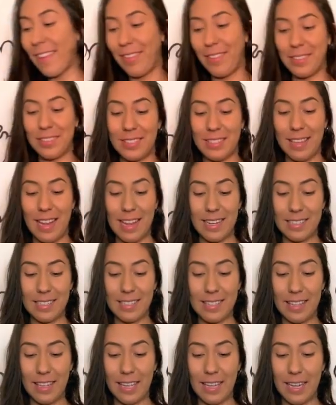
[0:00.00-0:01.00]
this
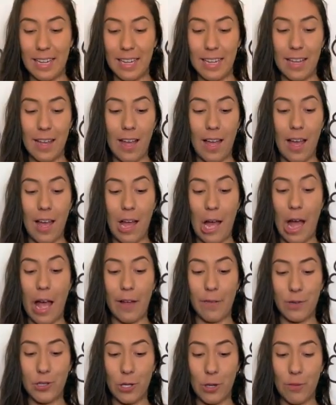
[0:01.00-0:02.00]
next thing,
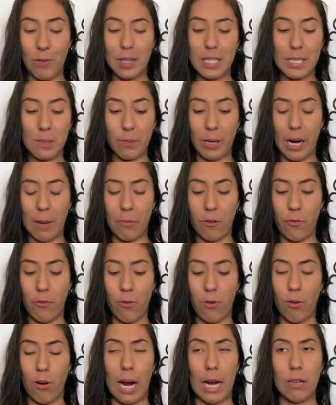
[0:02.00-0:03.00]
I've showed this brand
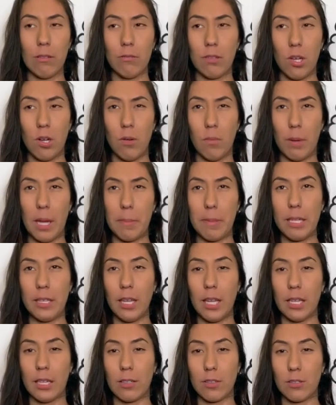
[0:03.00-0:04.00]
before. I don't know, maybe
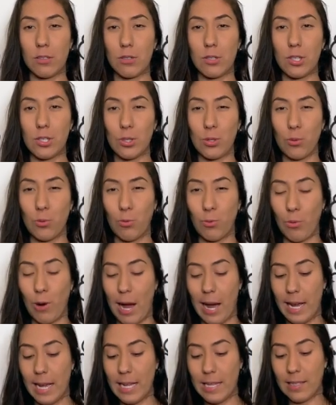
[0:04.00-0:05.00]
like
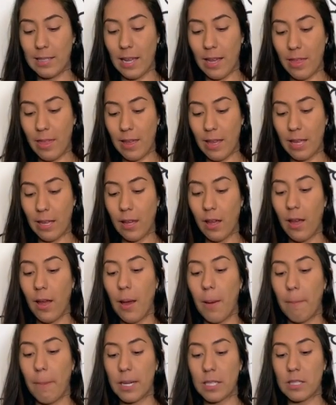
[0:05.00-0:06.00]
twice, I think.
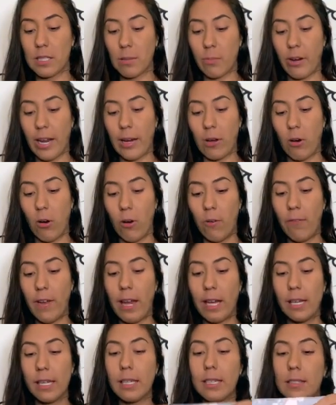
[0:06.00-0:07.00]
But it's the brand
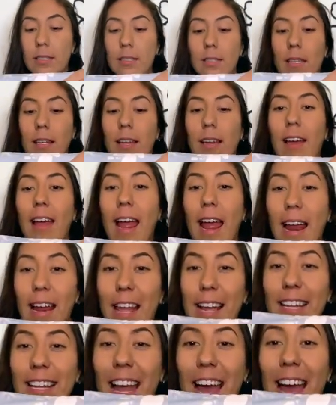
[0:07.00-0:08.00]
Authenix. And
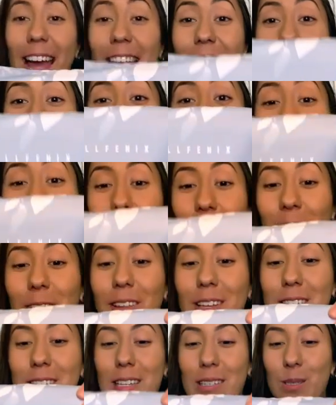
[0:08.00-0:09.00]
again, it
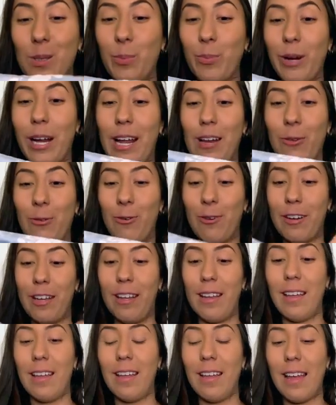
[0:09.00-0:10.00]
literally says the brand on
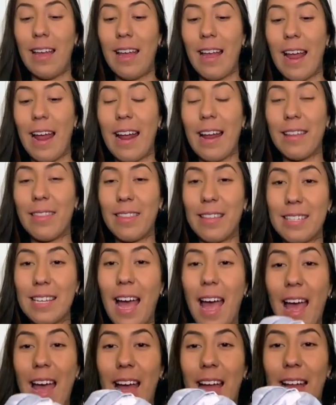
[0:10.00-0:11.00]
it. And the
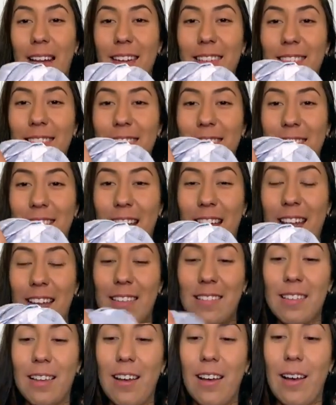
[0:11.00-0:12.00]
tag
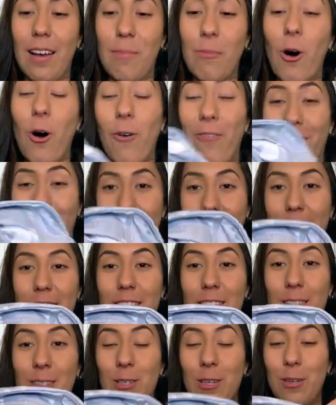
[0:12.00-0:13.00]
says
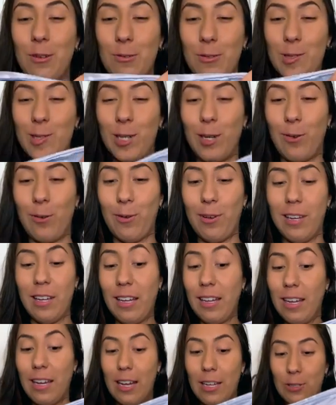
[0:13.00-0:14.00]
Authenix too. So
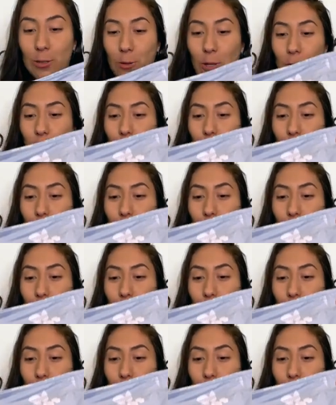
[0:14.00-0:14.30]
don't know